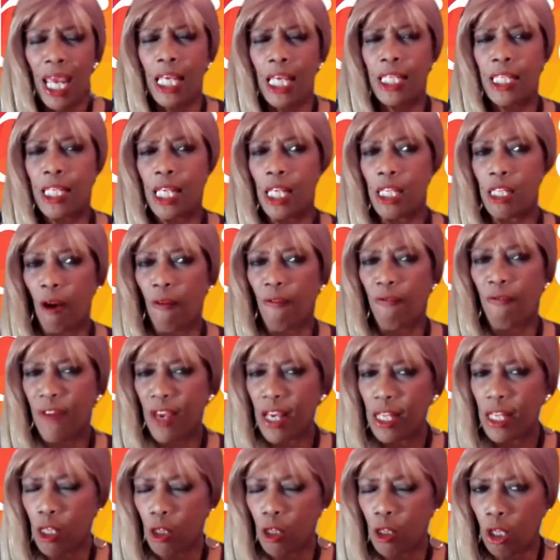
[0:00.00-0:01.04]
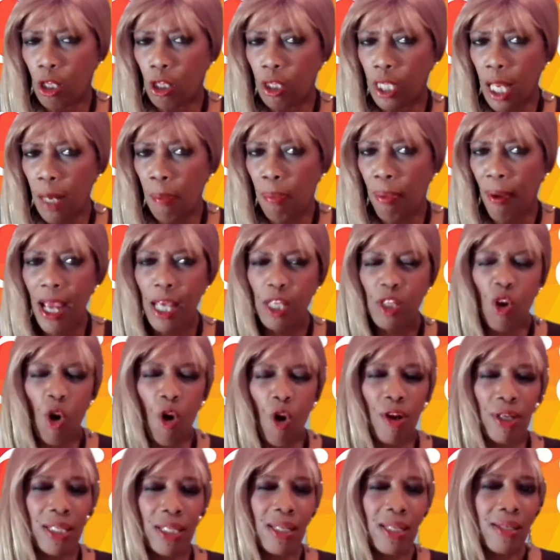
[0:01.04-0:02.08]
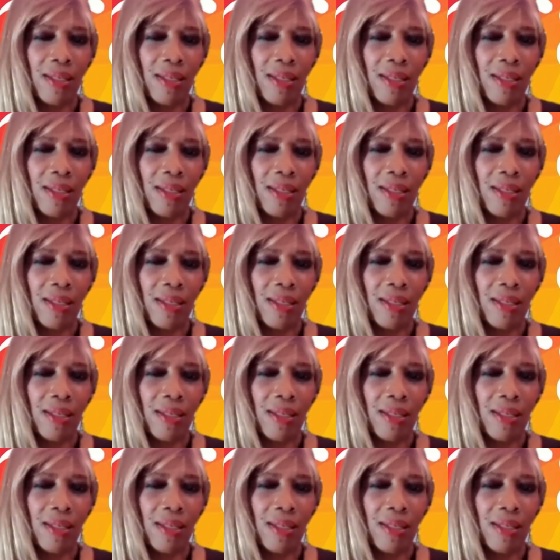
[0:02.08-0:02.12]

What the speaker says: is this a physical embrace or